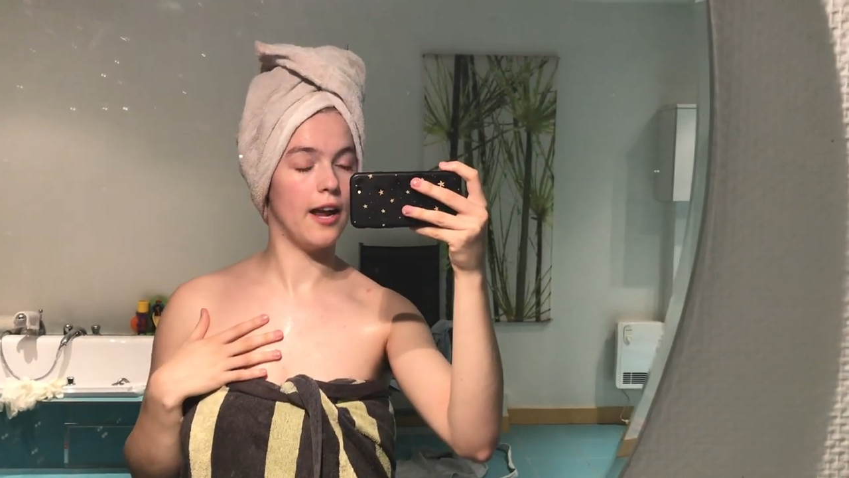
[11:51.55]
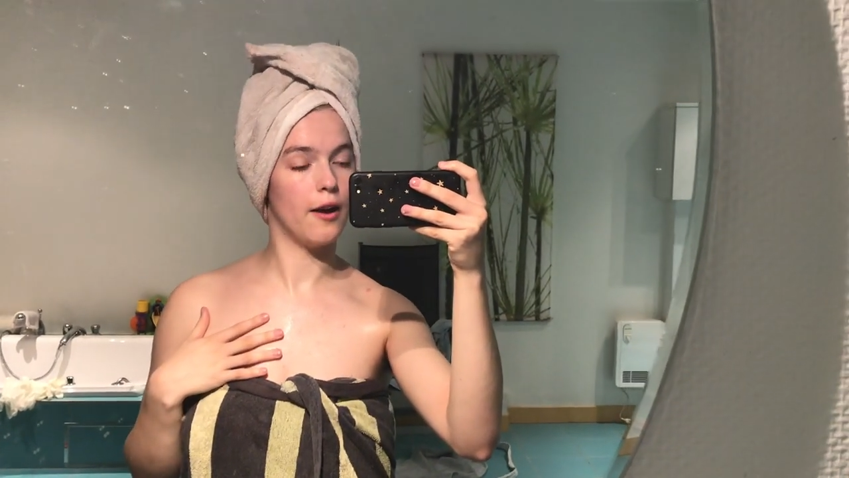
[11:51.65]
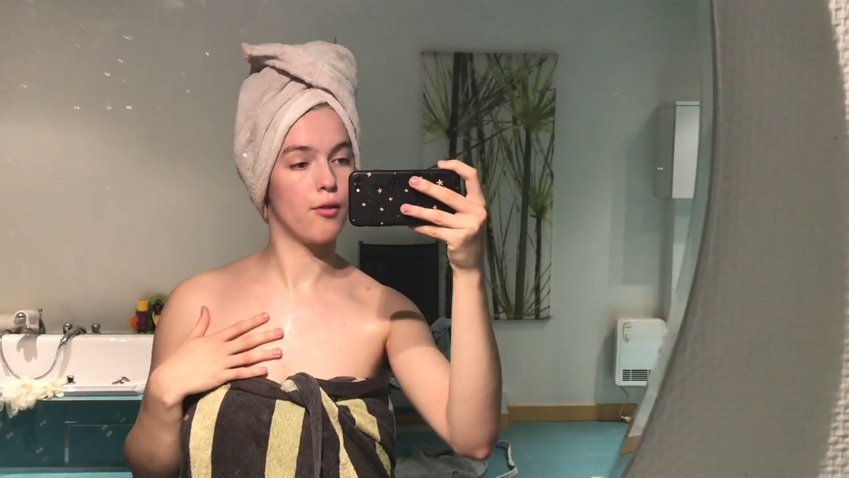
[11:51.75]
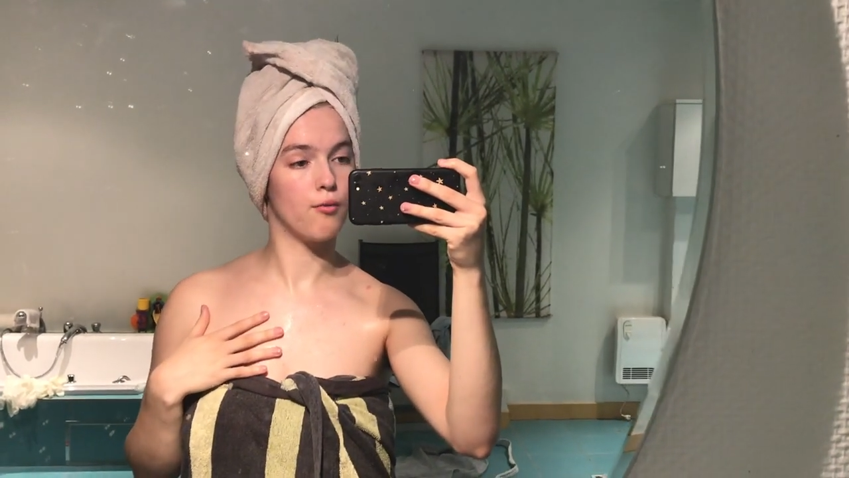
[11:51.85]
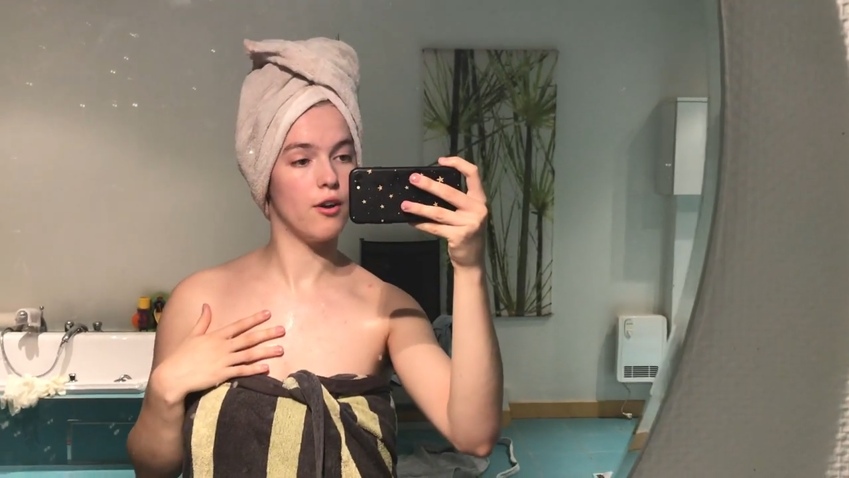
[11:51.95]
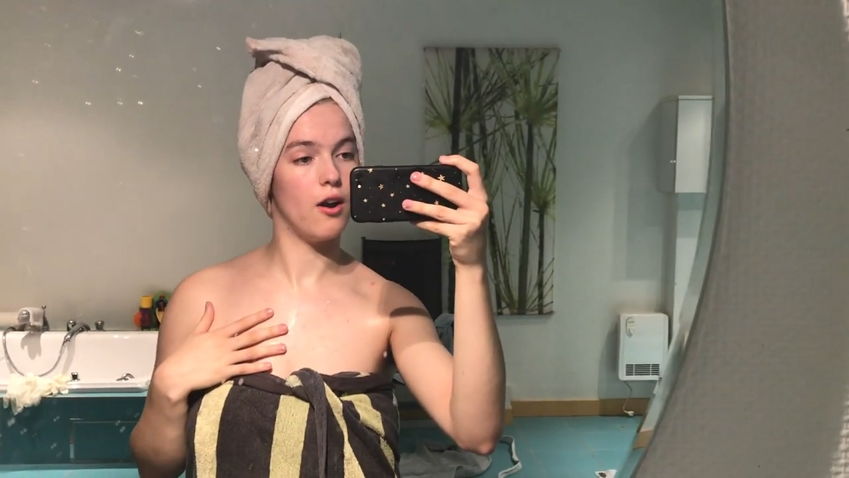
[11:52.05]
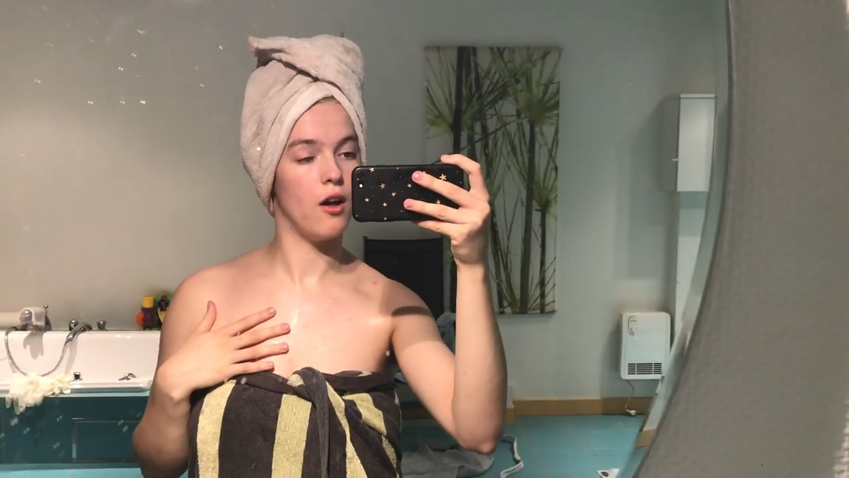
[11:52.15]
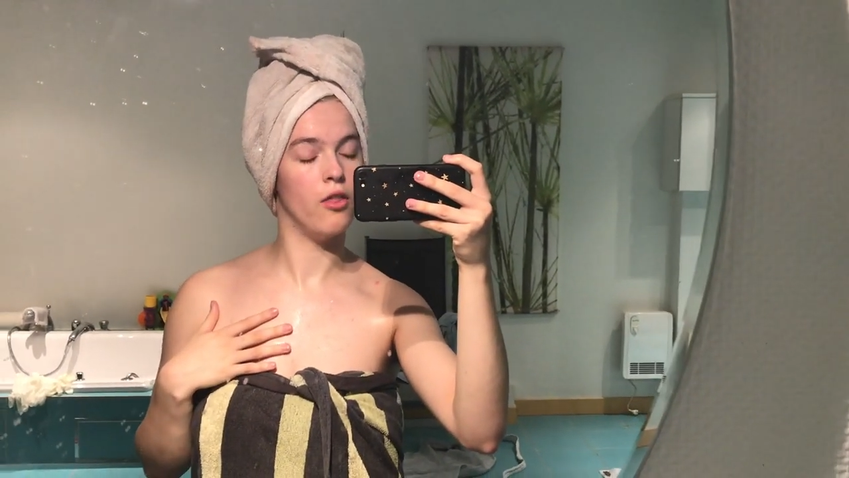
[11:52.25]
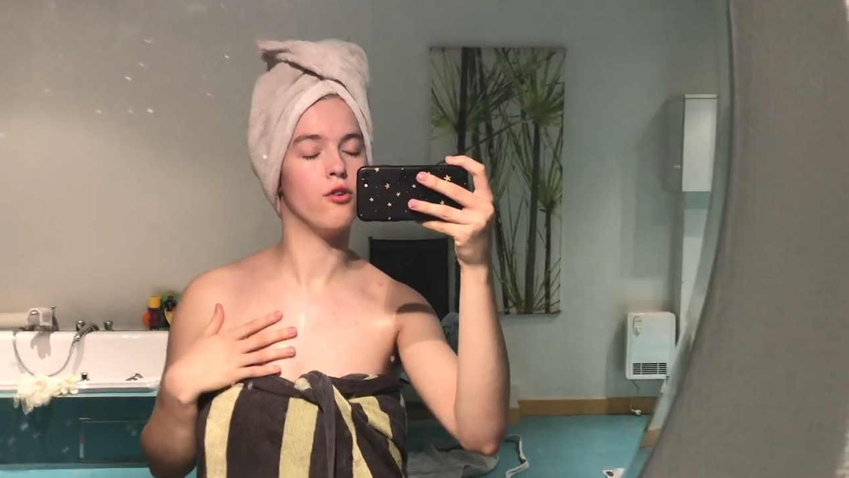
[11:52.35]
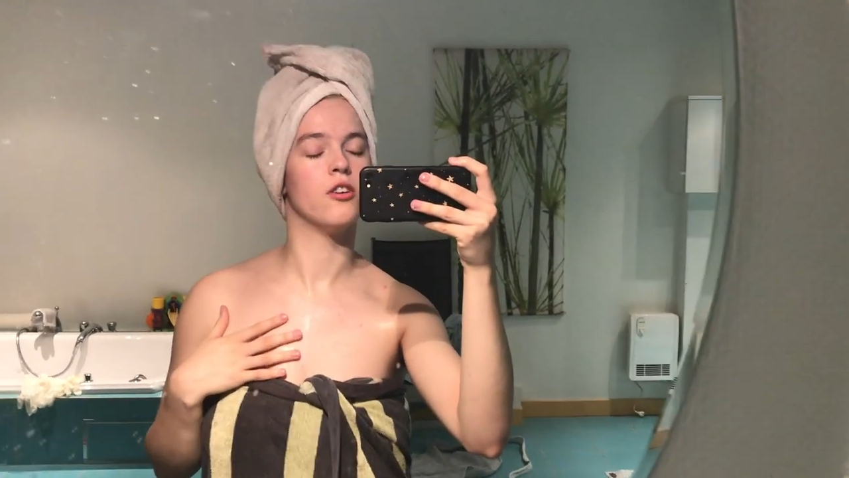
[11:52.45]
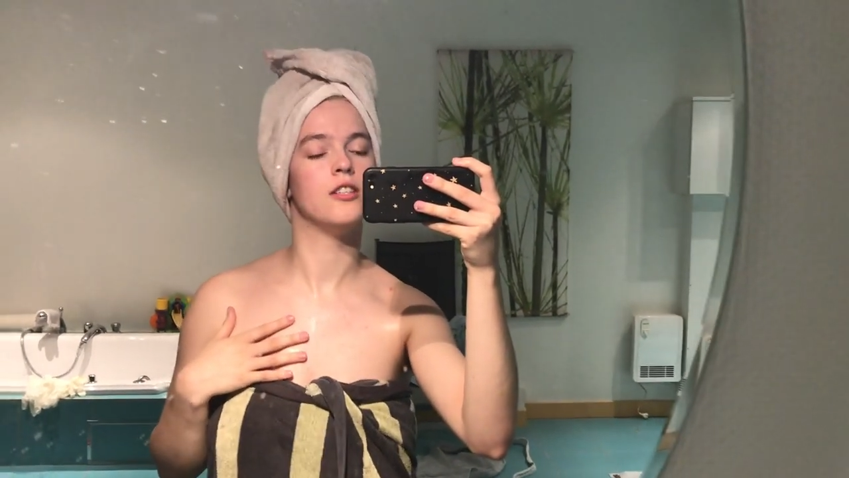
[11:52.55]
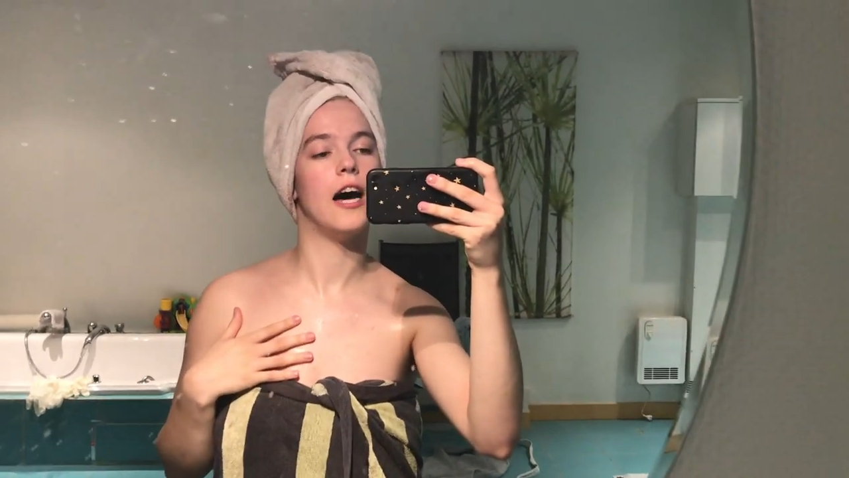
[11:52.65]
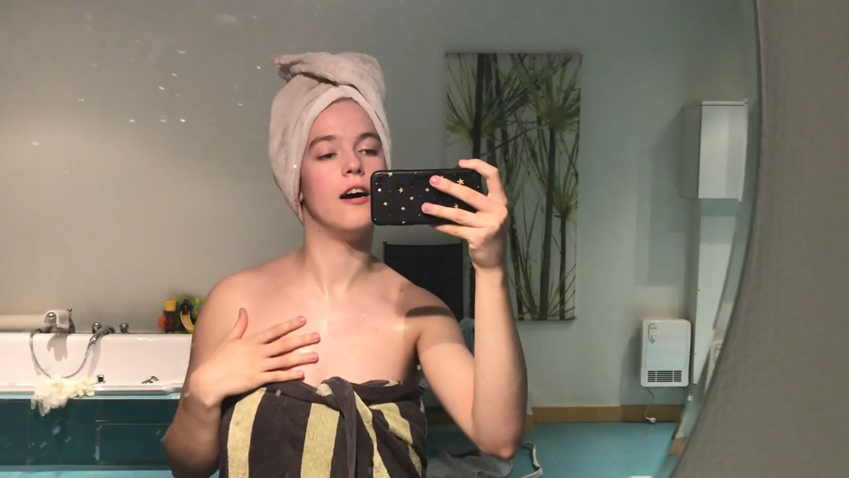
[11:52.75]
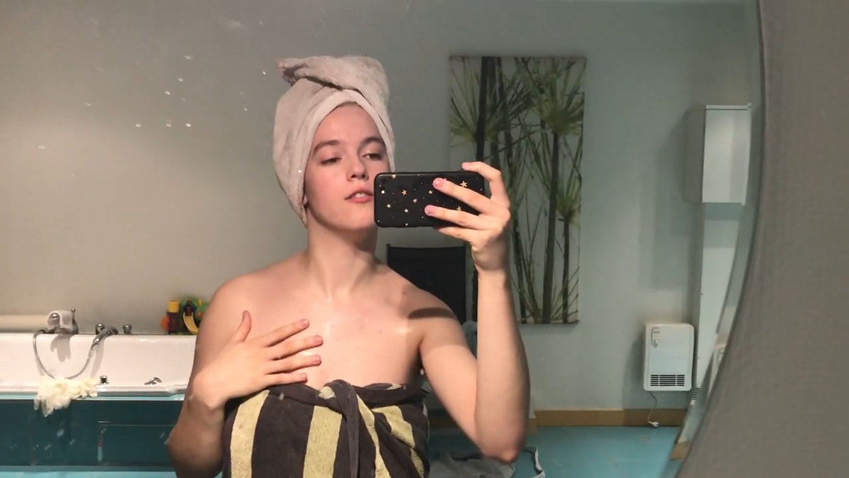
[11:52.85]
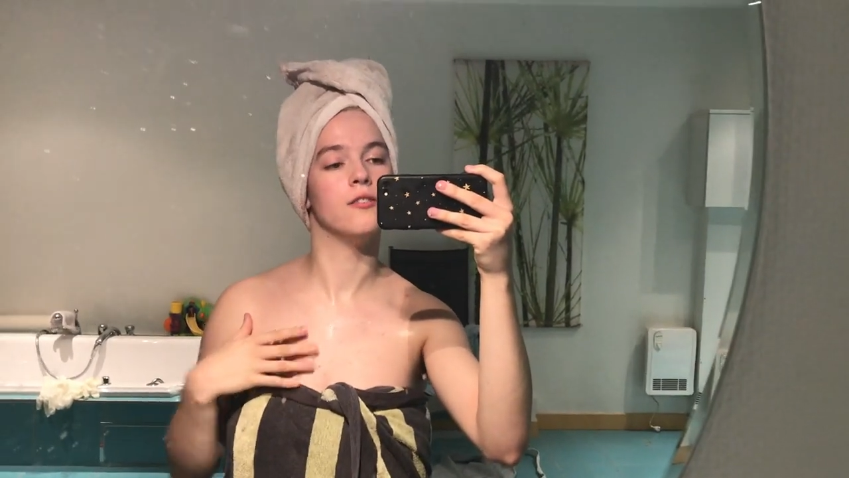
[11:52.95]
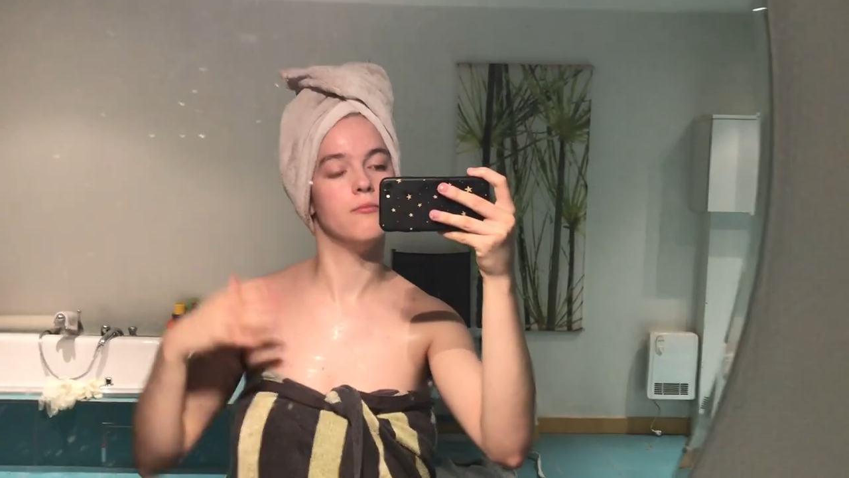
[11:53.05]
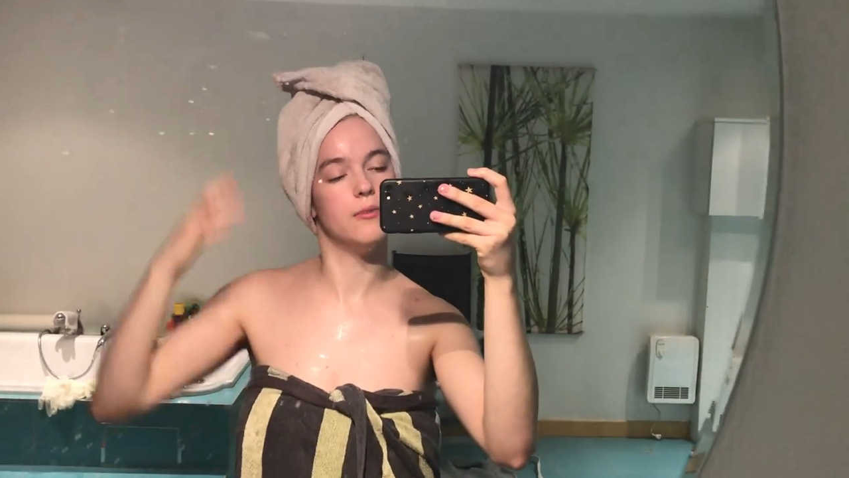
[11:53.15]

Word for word: like 300,000